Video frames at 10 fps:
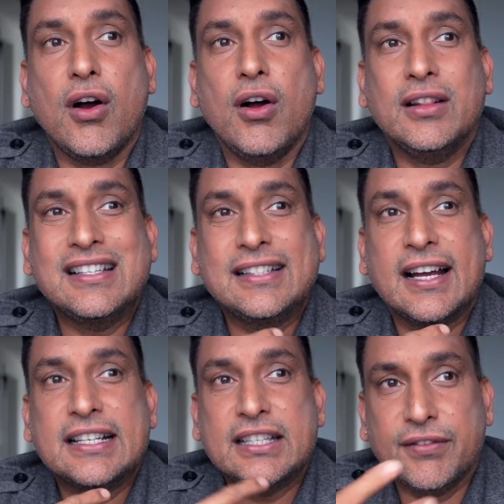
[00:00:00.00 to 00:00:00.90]
All the
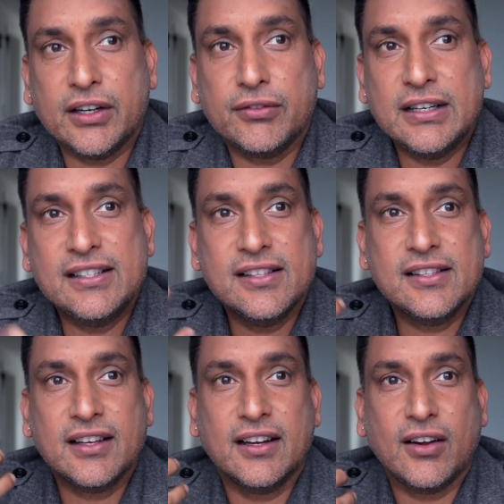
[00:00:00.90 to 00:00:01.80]
scientific
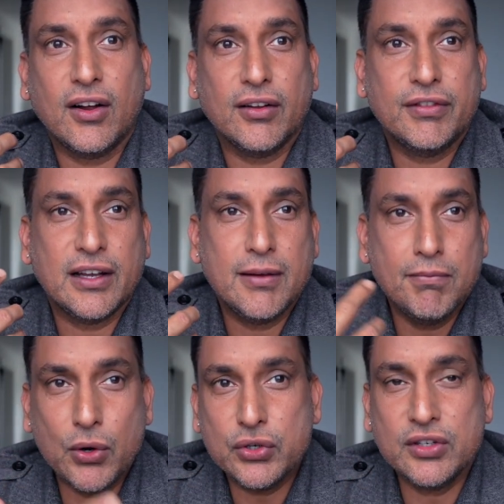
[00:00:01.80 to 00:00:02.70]
reasons and all of the
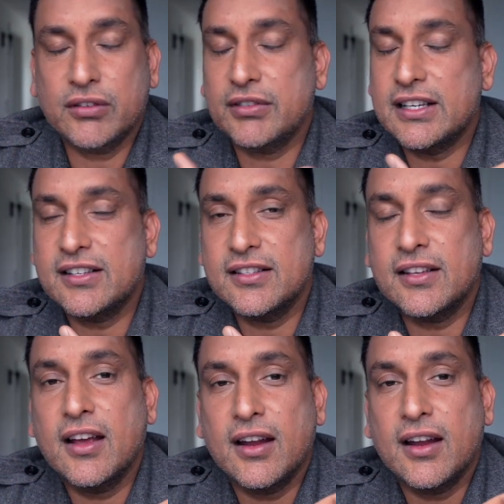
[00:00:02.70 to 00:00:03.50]
emotional reasons,